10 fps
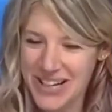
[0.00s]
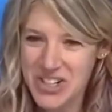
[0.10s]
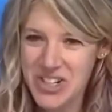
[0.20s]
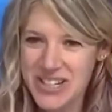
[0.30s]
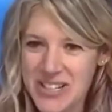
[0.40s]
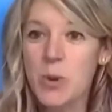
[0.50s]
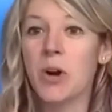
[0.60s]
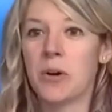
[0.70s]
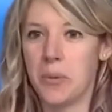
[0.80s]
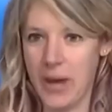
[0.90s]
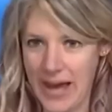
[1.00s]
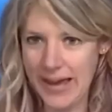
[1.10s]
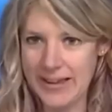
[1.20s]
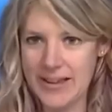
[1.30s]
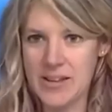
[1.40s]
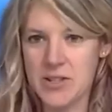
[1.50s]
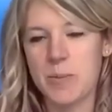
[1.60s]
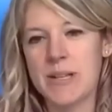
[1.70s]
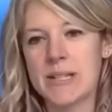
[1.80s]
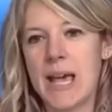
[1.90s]
predictions, we are okay.
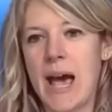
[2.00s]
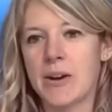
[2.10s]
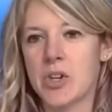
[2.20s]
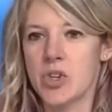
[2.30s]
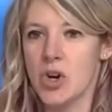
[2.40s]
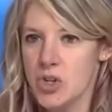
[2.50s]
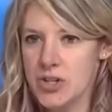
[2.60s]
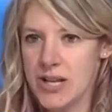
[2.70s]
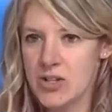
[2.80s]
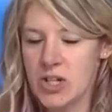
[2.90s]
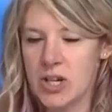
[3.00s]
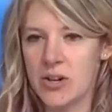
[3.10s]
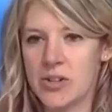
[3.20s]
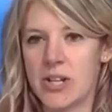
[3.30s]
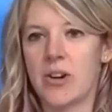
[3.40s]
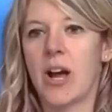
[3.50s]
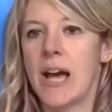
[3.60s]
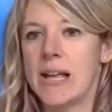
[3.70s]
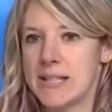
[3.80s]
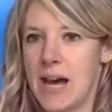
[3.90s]
So we basically had our structures engineers and our
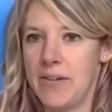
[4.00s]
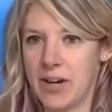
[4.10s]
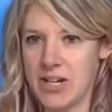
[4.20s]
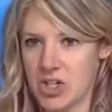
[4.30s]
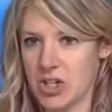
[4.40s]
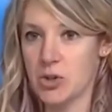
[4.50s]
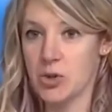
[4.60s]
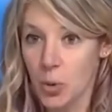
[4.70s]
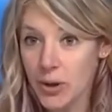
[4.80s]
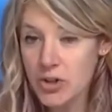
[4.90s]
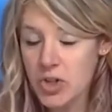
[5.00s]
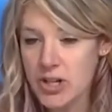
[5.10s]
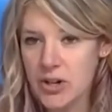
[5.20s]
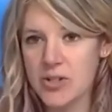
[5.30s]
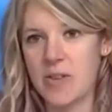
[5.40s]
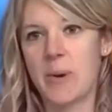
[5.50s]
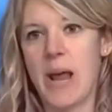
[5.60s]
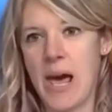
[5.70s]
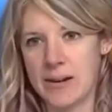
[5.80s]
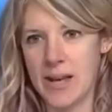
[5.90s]
guidance, navigation, and control engineers have
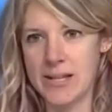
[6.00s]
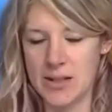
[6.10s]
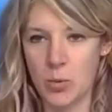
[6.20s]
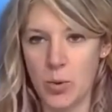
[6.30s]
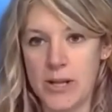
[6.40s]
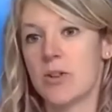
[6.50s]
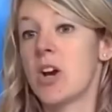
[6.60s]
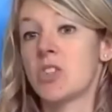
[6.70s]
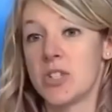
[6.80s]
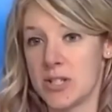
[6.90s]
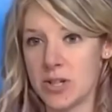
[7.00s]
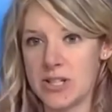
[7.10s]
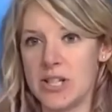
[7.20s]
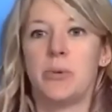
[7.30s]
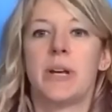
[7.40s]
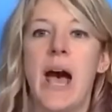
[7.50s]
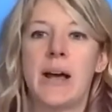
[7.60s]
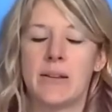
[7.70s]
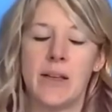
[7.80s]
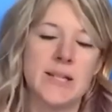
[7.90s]
been analyzing the winds. They're actually still continuing
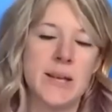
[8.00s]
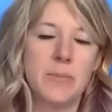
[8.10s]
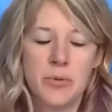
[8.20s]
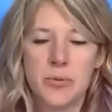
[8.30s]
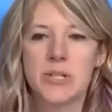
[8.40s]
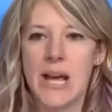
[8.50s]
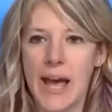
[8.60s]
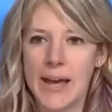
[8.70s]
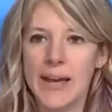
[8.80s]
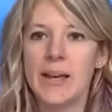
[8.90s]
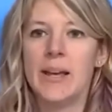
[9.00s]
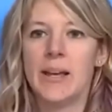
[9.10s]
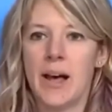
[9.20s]
to analyze them through today.